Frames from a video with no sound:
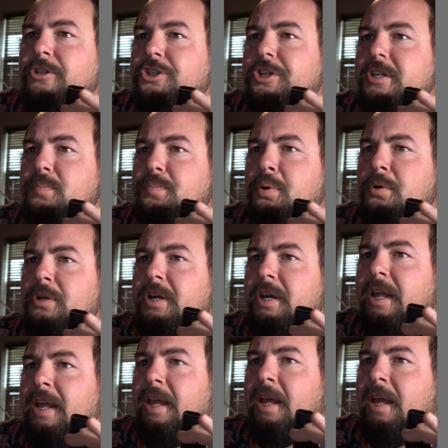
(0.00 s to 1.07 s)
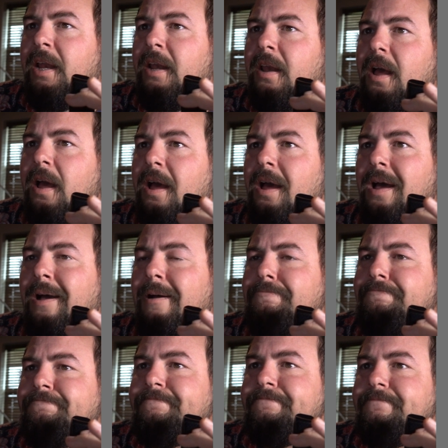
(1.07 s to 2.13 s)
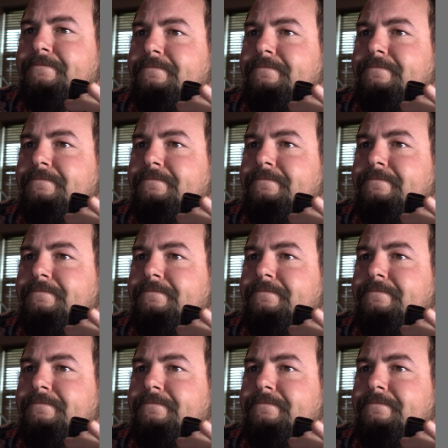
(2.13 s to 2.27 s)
just put it in. Um,